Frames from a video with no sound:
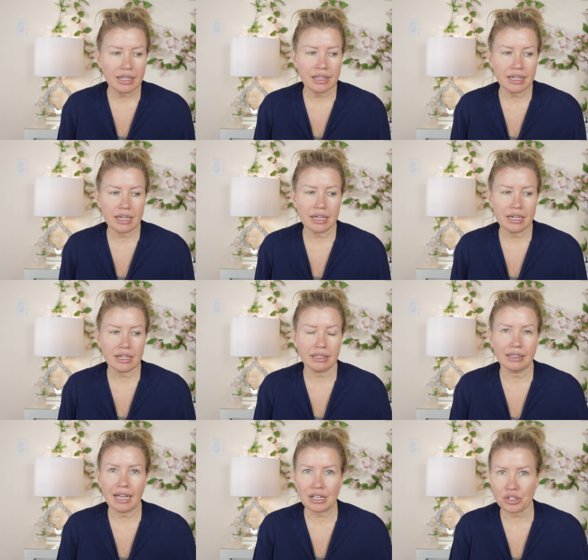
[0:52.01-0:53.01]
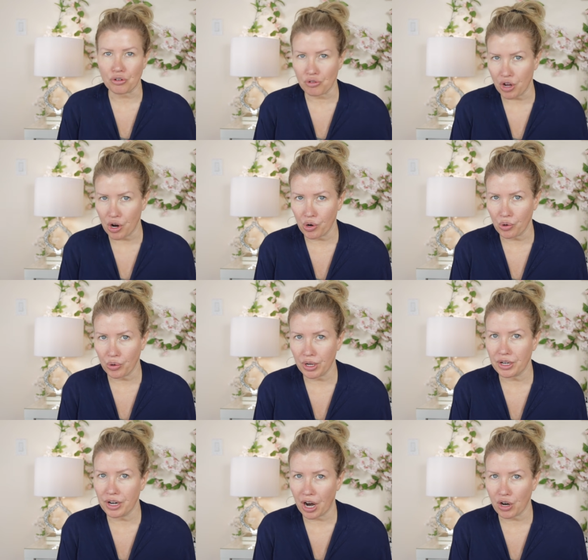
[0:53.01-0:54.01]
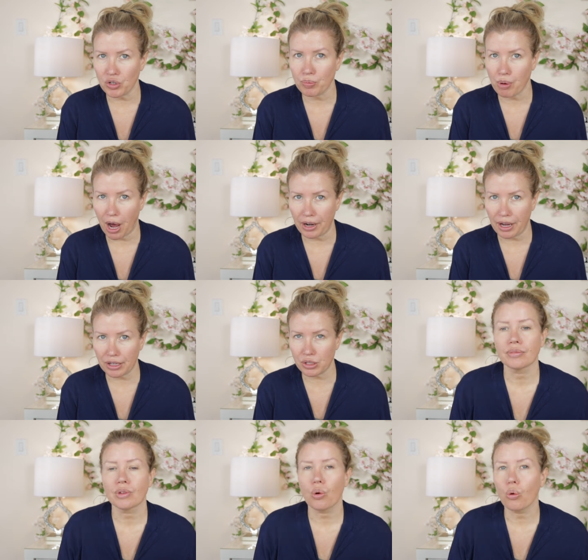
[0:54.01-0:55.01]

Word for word: the lesser known NARS products